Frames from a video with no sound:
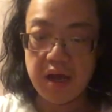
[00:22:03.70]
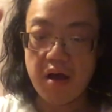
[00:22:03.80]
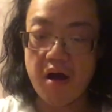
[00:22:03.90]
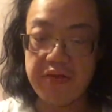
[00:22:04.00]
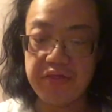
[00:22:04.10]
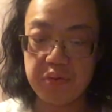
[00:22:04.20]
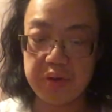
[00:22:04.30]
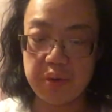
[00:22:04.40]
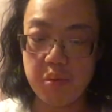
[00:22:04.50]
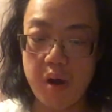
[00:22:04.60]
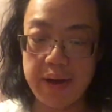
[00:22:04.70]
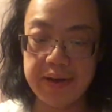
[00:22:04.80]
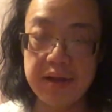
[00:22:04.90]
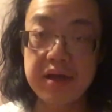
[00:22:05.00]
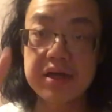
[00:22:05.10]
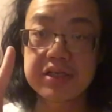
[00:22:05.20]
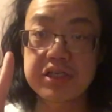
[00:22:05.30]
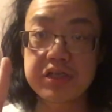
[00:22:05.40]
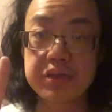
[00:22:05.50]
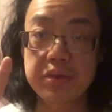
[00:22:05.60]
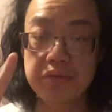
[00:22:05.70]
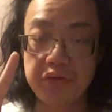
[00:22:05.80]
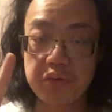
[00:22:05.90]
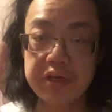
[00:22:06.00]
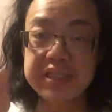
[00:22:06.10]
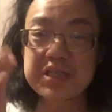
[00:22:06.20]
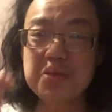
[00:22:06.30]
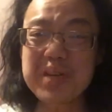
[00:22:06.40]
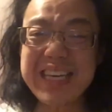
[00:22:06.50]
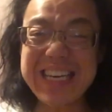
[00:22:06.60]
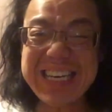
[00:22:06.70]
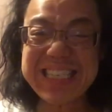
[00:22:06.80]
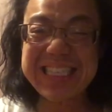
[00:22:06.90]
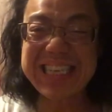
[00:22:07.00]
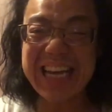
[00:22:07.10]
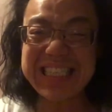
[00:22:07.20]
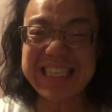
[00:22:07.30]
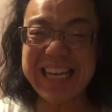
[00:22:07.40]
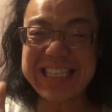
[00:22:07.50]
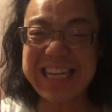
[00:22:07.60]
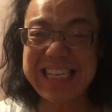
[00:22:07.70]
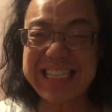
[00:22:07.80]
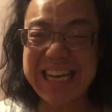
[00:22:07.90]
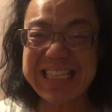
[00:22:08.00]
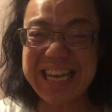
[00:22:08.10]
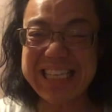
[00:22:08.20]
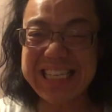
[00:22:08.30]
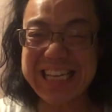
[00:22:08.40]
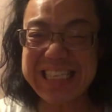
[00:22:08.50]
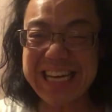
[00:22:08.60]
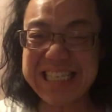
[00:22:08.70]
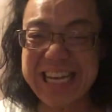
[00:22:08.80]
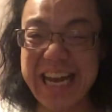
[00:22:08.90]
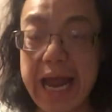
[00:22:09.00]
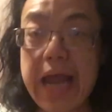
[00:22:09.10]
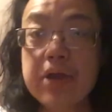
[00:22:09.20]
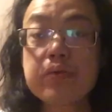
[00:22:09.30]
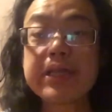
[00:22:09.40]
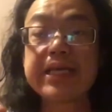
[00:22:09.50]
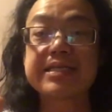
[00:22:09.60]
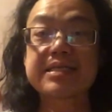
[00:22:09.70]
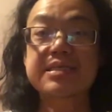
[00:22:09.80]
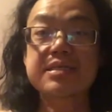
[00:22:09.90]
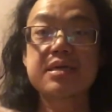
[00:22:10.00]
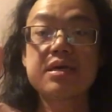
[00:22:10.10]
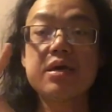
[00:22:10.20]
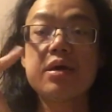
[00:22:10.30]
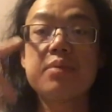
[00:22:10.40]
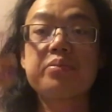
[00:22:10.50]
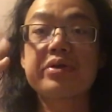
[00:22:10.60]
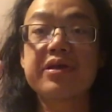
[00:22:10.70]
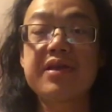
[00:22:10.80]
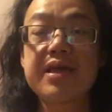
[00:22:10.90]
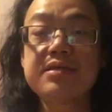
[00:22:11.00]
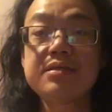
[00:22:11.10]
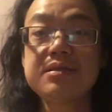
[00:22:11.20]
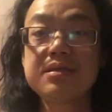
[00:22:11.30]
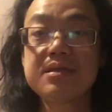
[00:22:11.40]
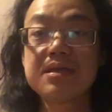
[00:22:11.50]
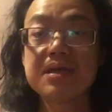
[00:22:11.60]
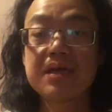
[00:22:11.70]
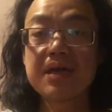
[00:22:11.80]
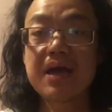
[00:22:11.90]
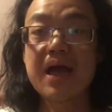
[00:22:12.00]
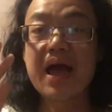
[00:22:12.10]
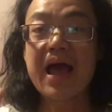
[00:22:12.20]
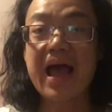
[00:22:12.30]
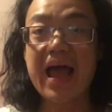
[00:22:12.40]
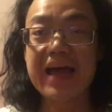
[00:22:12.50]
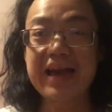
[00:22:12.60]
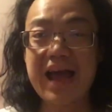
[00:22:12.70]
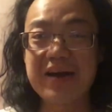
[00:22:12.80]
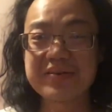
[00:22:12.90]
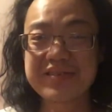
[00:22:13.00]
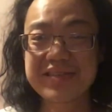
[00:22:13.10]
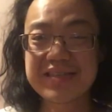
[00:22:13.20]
On 3. 1, 2, 3. Squeeze, tight, tight, tight, tight, tight, tight, tight, tight, and release. Breathe in and out.